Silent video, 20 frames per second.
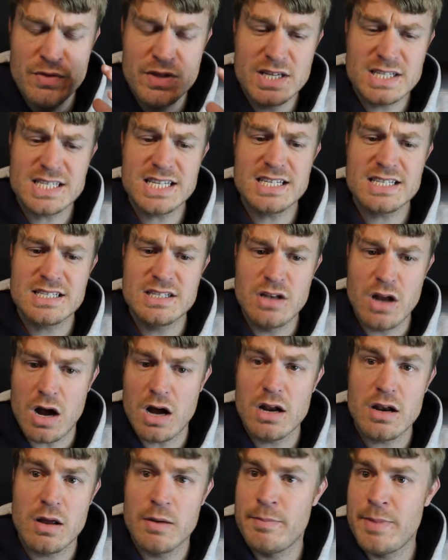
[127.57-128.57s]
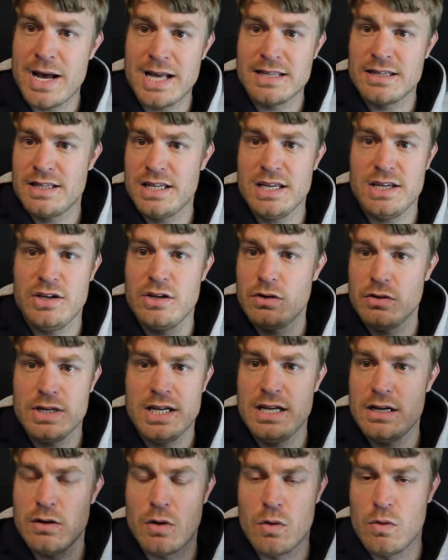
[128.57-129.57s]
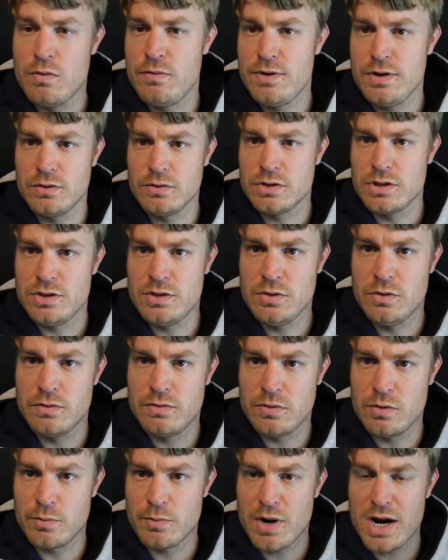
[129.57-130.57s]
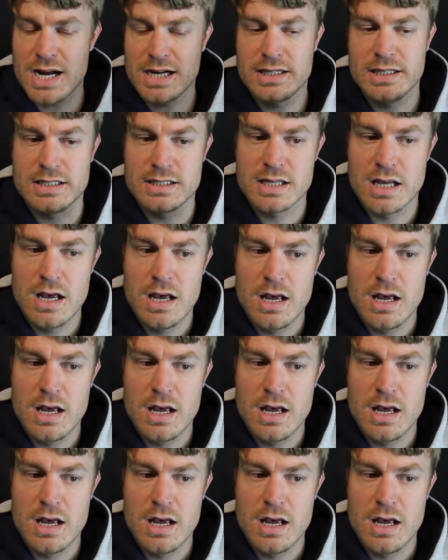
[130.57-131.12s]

this is not a bad thing. You don't need a whole field to do a full practice.